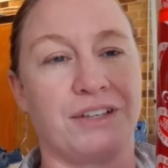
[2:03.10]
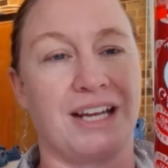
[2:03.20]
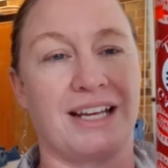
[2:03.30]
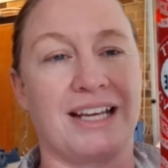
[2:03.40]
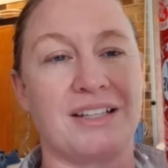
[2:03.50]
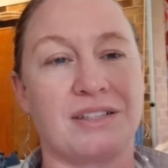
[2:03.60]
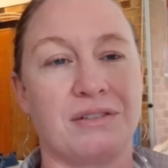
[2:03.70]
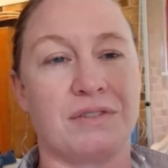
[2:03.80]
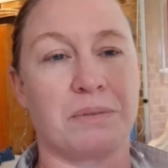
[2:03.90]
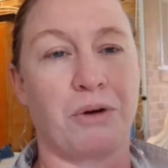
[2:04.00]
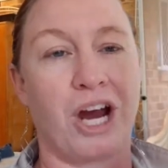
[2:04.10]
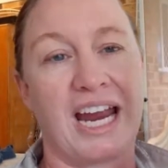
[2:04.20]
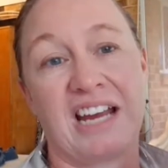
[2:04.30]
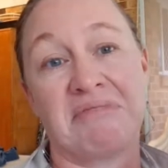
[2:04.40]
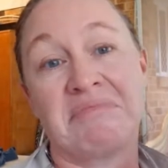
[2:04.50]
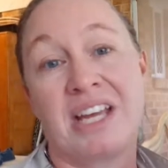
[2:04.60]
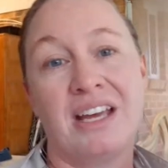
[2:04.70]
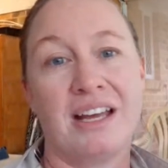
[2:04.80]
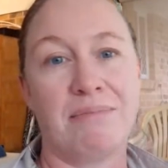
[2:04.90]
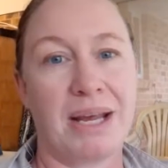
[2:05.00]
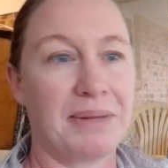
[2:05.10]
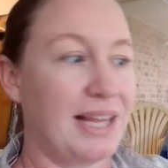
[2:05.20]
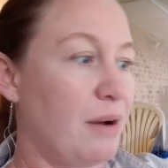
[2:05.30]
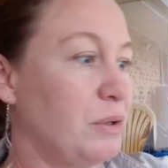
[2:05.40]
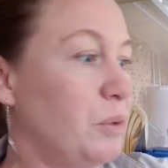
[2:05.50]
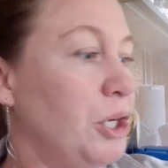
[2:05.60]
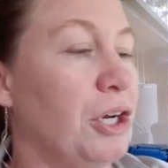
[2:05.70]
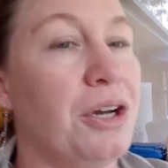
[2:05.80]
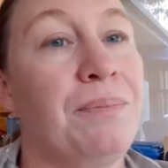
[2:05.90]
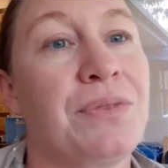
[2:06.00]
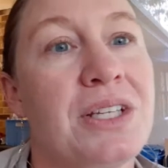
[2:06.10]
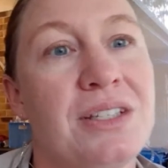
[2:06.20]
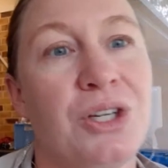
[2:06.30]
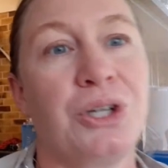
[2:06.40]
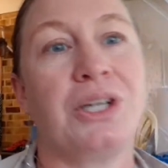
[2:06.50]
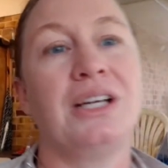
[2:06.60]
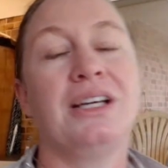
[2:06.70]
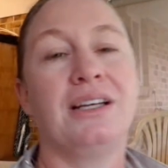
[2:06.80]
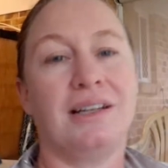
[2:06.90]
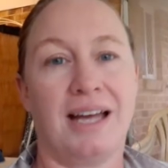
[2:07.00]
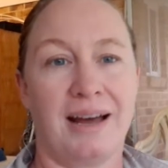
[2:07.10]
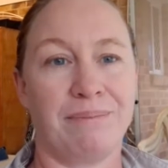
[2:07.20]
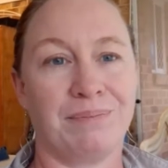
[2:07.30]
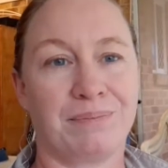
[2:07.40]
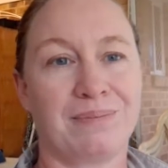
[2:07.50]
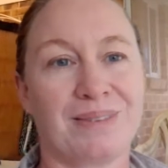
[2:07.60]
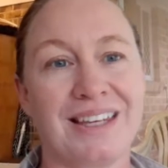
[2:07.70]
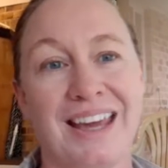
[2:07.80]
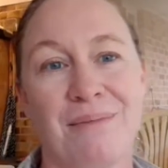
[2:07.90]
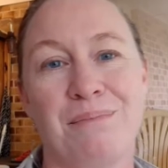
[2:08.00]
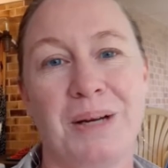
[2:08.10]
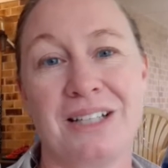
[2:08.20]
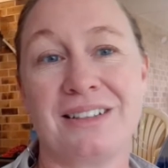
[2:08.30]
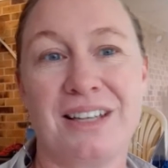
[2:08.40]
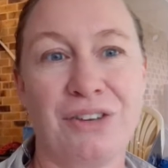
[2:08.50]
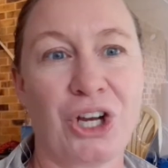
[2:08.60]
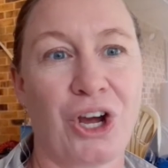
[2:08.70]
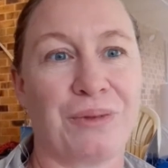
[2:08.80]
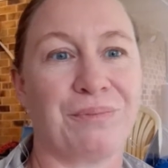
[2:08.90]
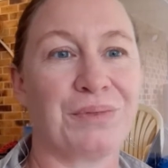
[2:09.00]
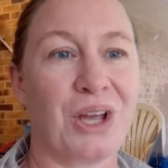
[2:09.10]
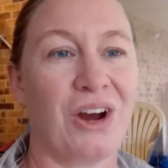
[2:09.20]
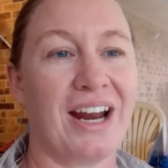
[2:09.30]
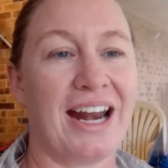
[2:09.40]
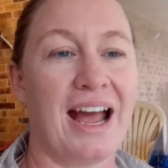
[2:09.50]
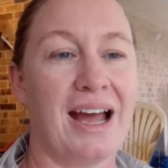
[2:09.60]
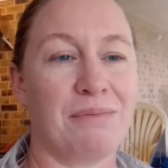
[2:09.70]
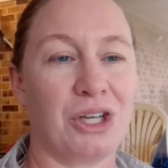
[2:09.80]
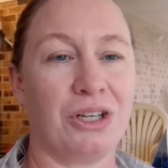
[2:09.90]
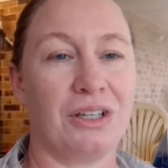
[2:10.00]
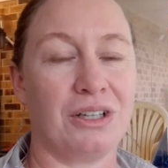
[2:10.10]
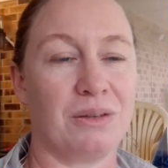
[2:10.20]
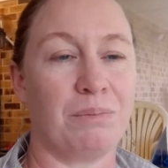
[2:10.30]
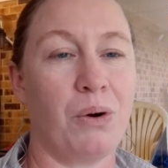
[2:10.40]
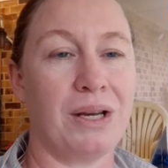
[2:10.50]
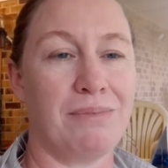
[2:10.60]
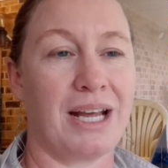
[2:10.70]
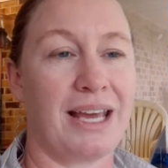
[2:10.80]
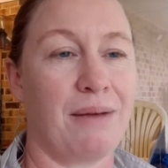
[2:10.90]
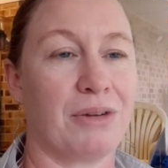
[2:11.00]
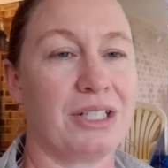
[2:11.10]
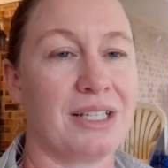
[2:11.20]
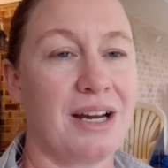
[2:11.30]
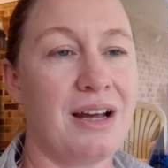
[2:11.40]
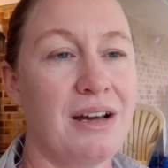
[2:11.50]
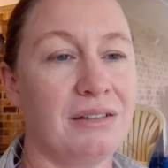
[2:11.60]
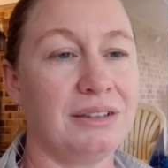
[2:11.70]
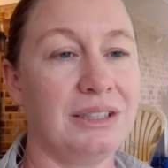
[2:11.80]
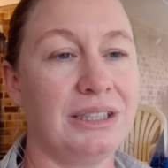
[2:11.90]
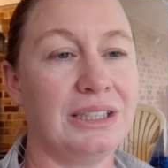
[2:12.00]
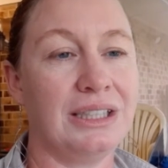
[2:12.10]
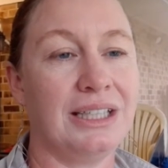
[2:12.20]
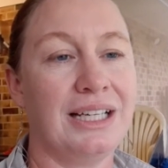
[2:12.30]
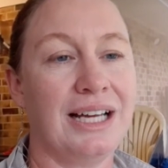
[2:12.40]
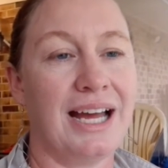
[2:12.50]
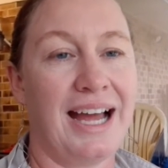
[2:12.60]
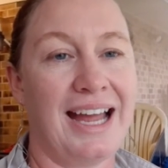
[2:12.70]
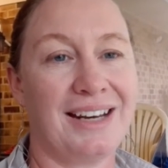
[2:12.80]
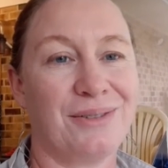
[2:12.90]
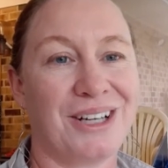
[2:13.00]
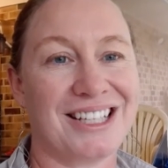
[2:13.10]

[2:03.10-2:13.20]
adhesive spray. Maybe that would work. So, yeah, but give it a go. All right, I'm going to point my camera down, and we'll get